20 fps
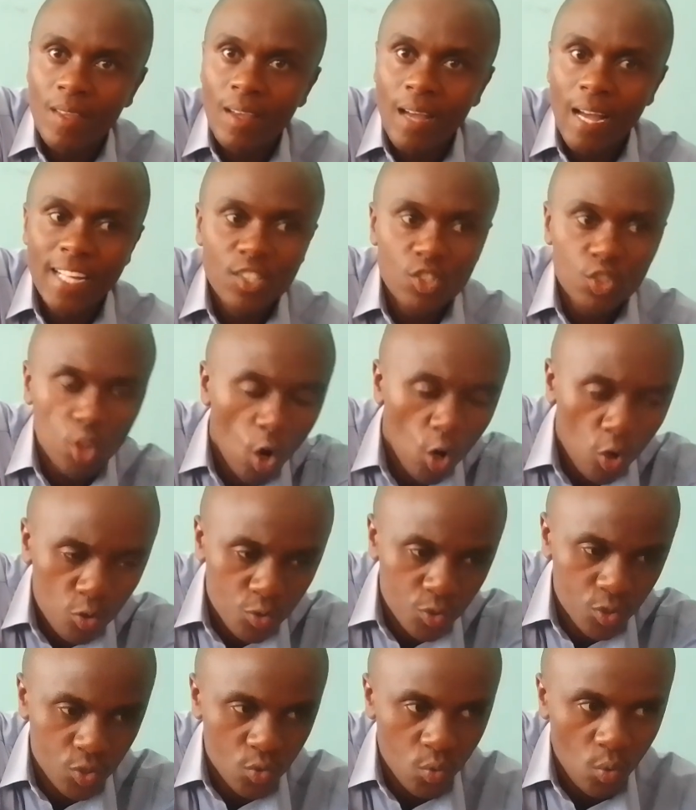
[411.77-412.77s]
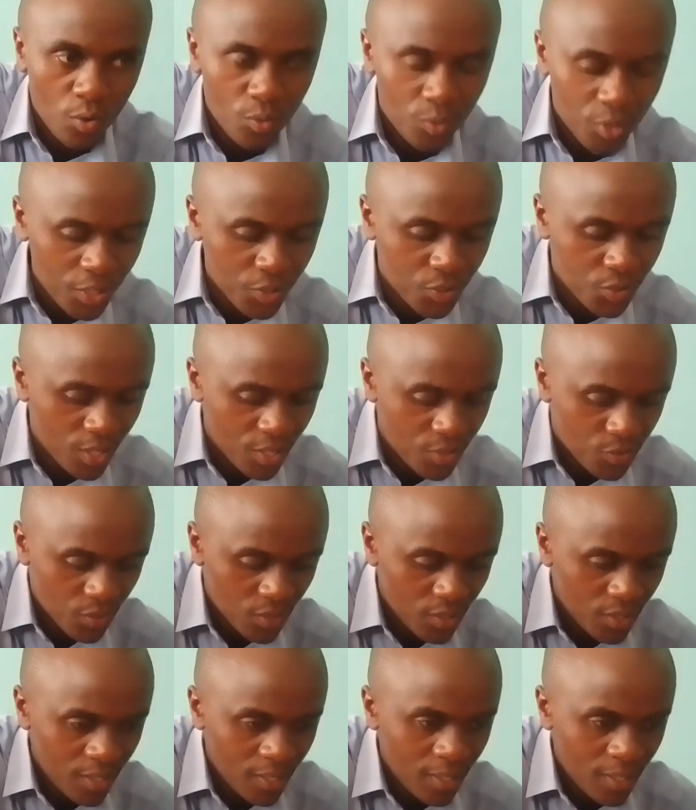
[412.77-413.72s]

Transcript: and talks to Odysseus.